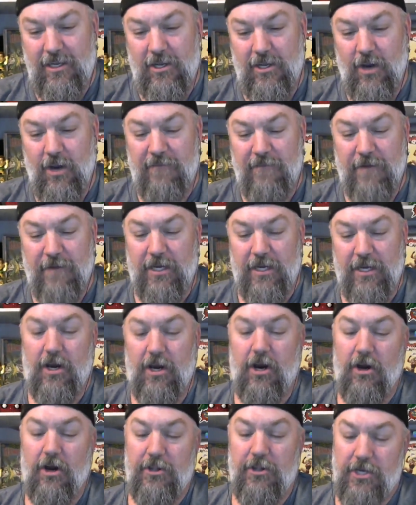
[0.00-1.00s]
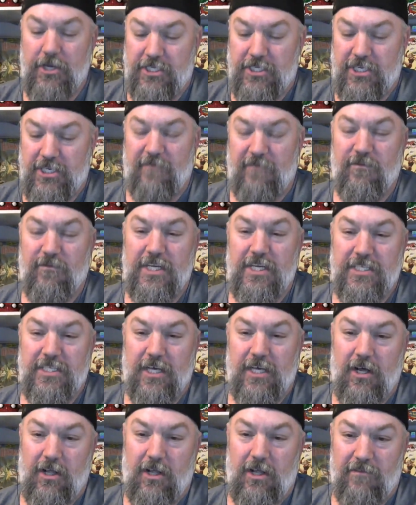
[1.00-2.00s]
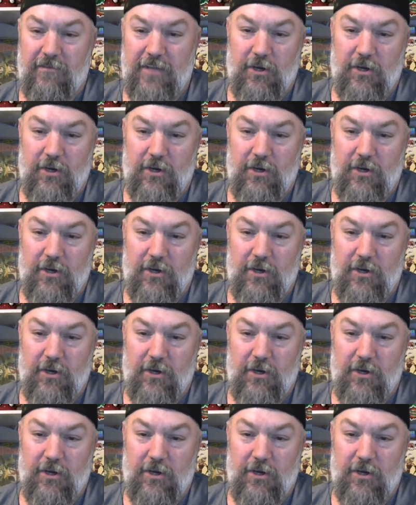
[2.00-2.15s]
I figured, they're just going to freeze all of the